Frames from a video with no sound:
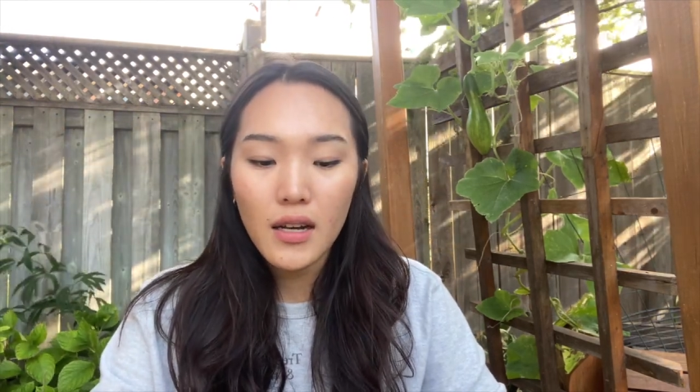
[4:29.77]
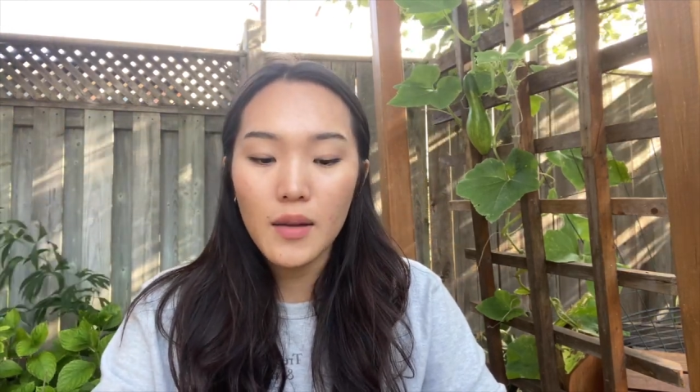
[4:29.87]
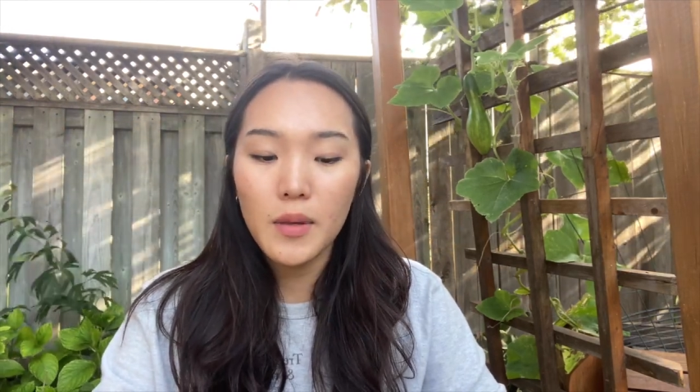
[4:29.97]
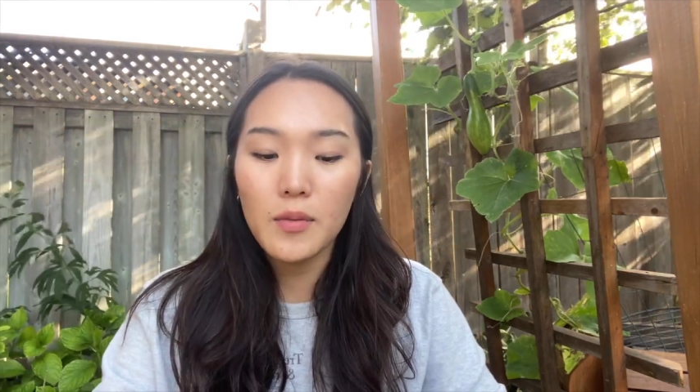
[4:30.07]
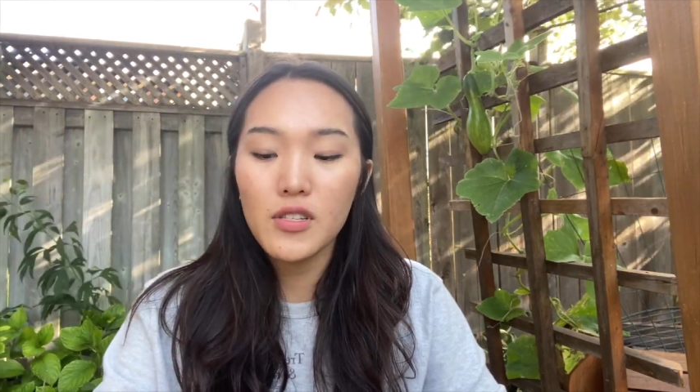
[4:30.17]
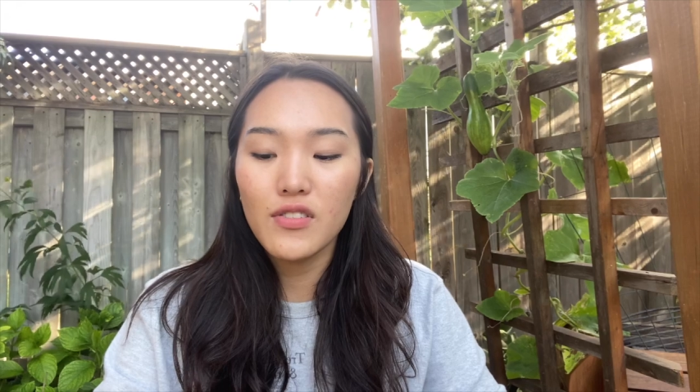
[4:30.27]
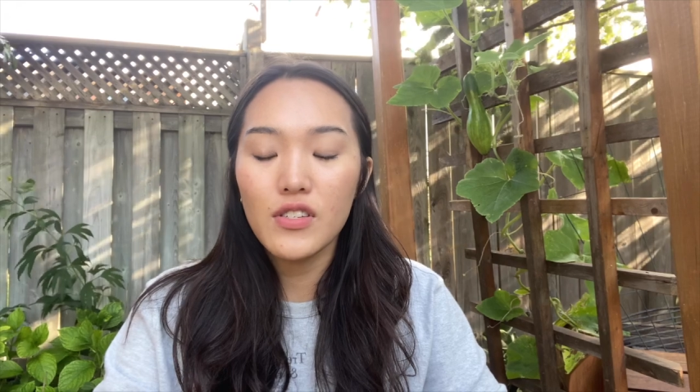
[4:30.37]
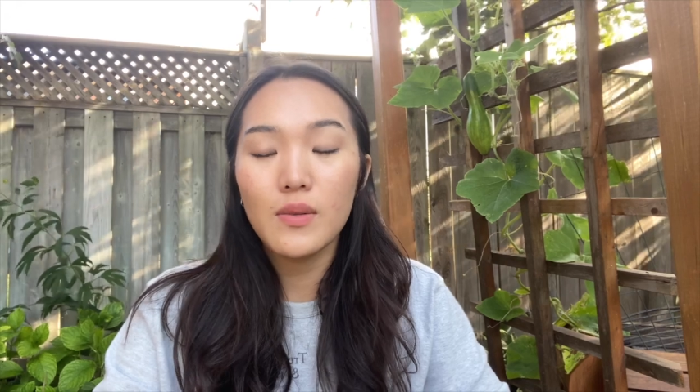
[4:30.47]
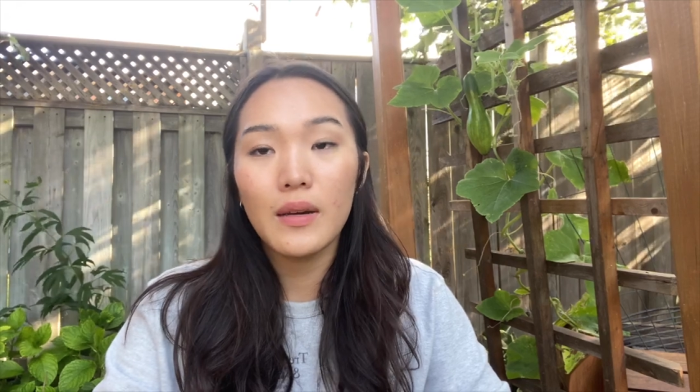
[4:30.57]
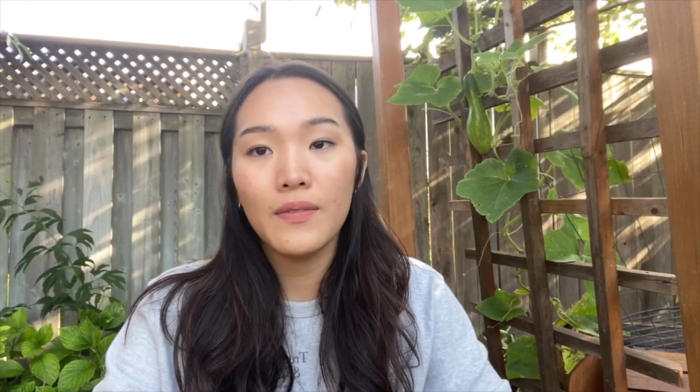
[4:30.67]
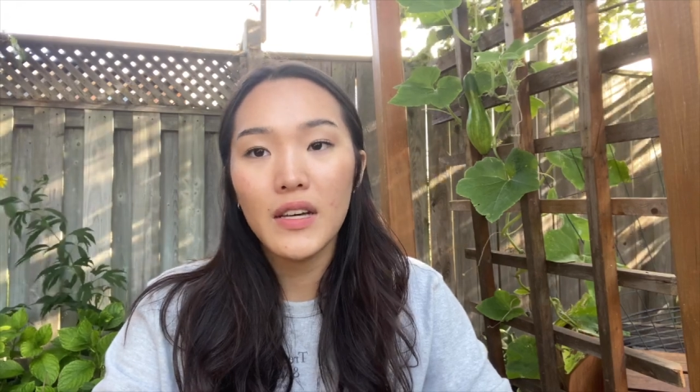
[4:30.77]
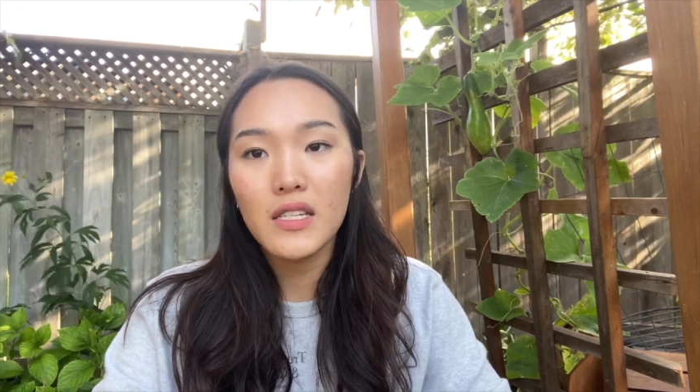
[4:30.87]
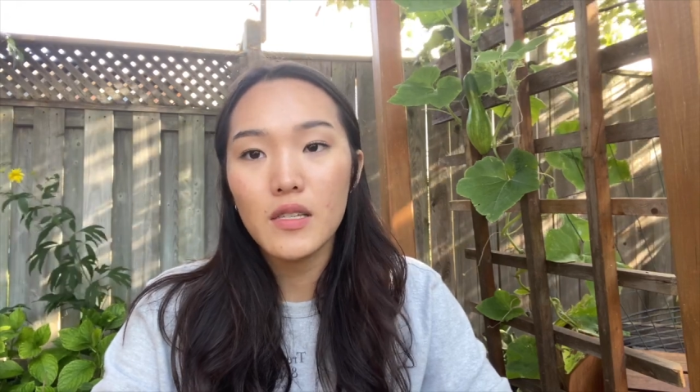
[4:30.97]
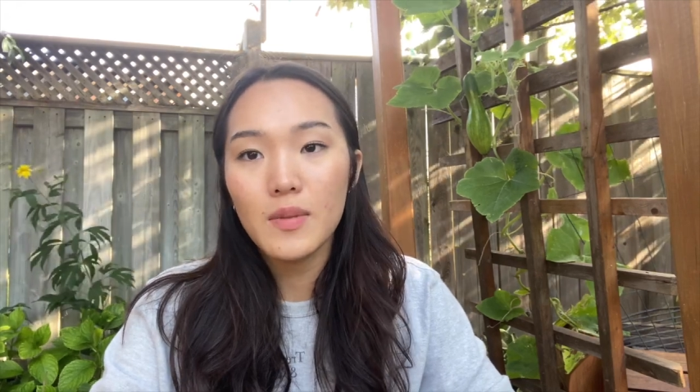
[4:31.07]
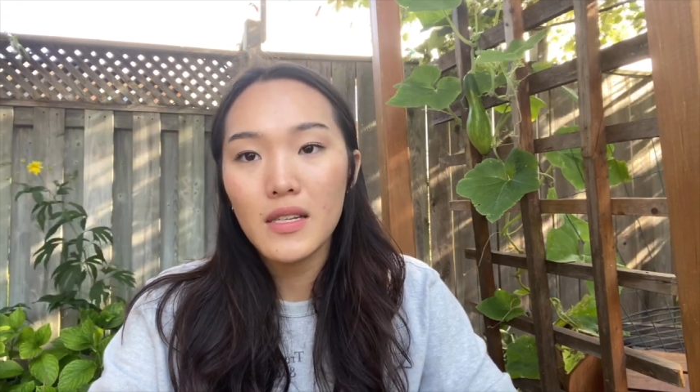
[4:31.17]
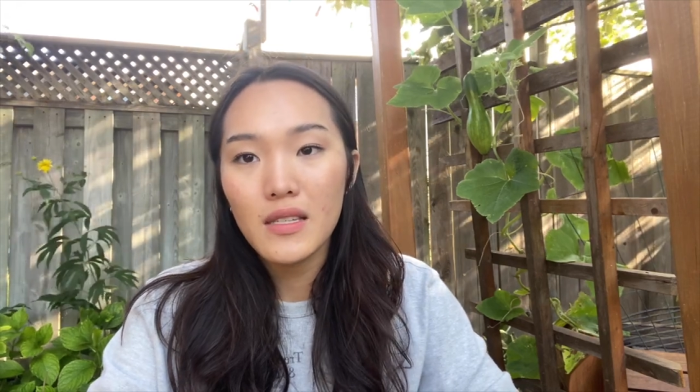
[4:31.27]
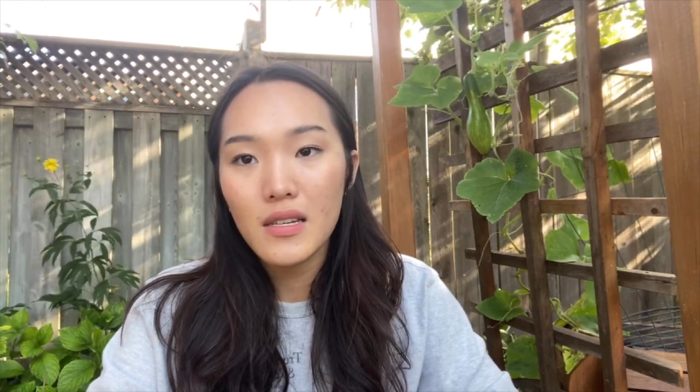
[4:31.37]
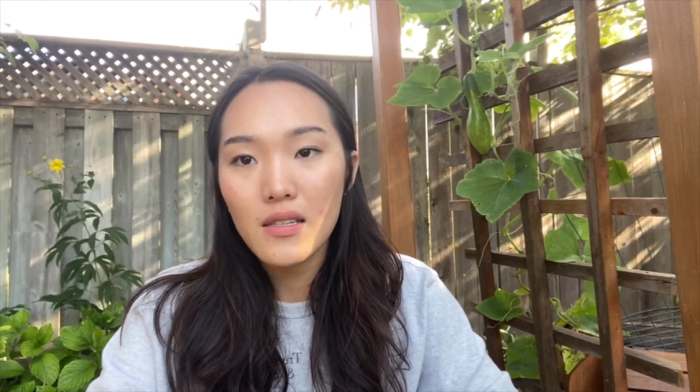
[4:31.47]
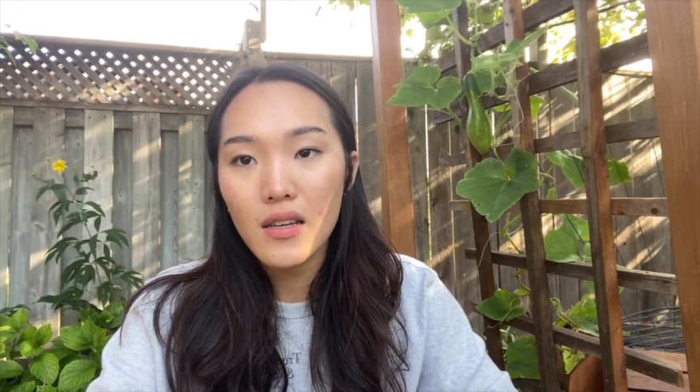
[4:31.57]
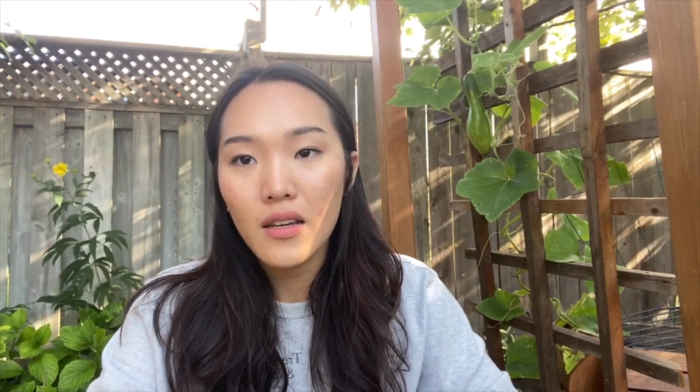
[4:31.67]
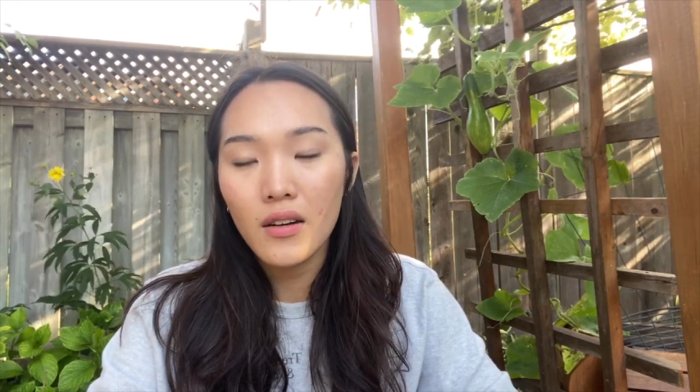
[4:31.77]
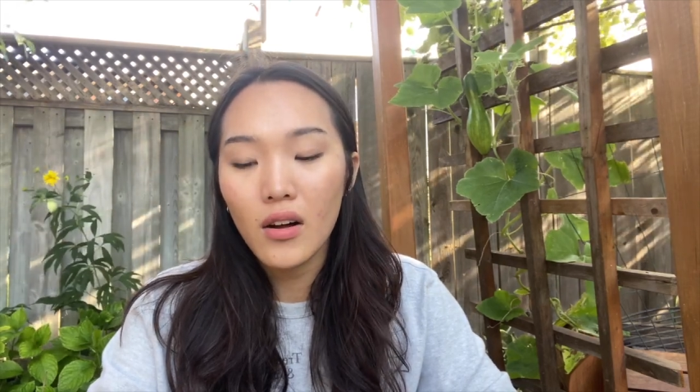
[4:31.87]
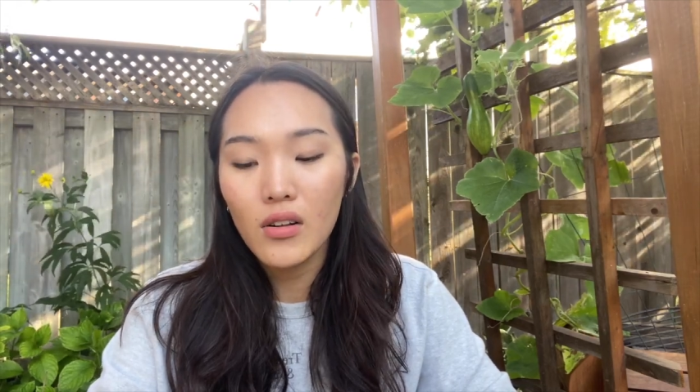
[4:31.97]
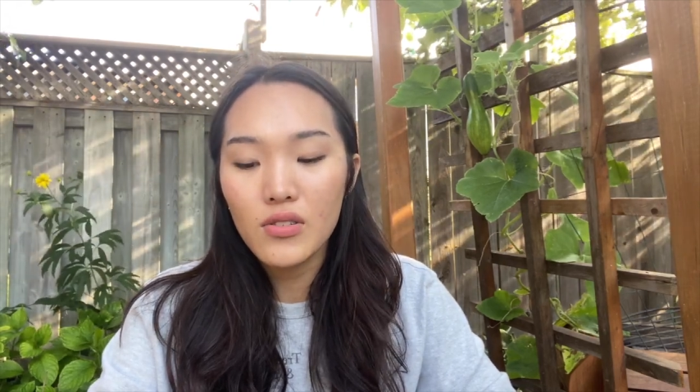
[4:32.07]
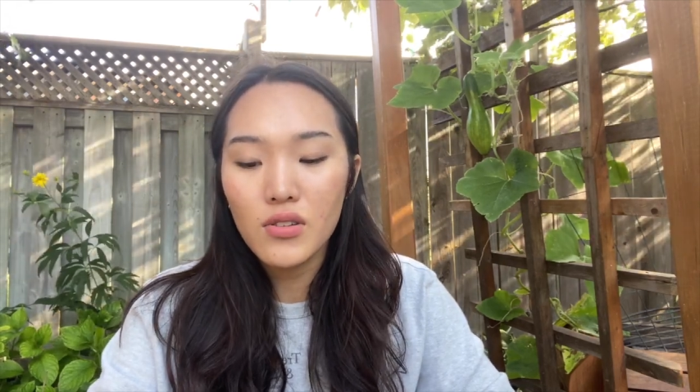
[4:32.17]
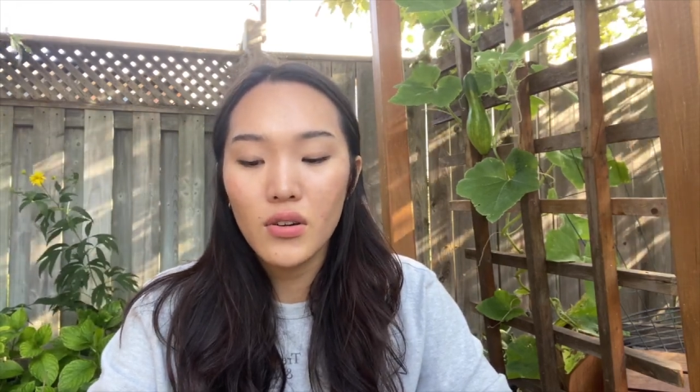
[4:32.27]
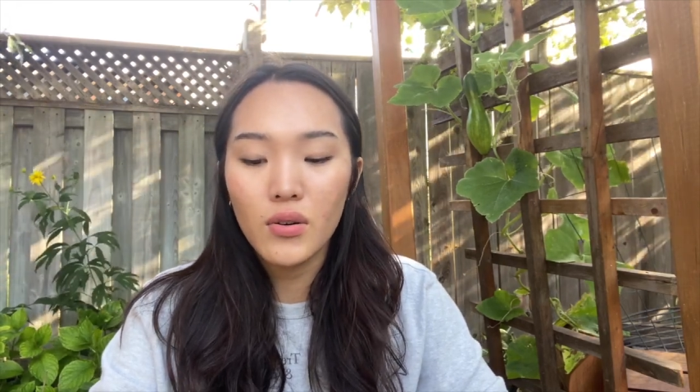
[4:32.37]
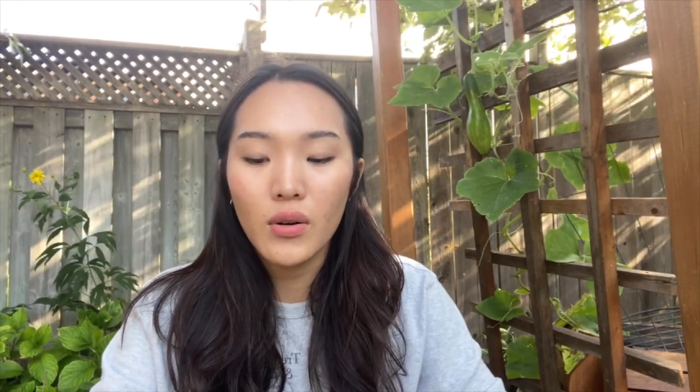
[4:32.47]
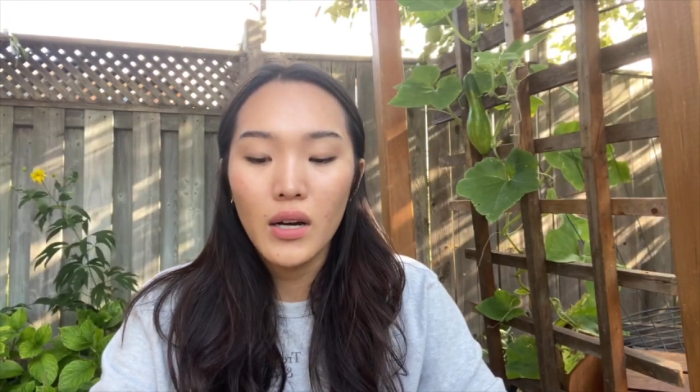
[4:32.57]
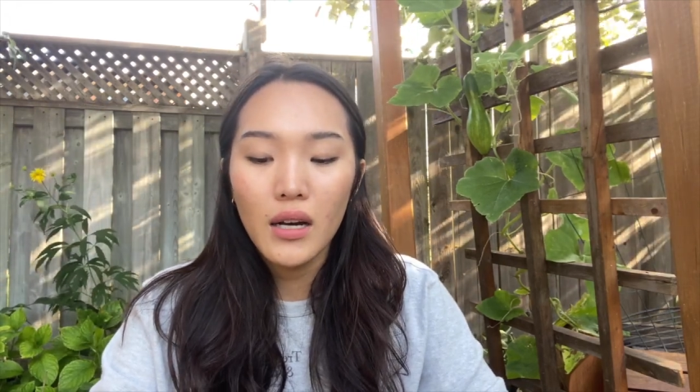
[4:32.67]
in people's views about invasive species and also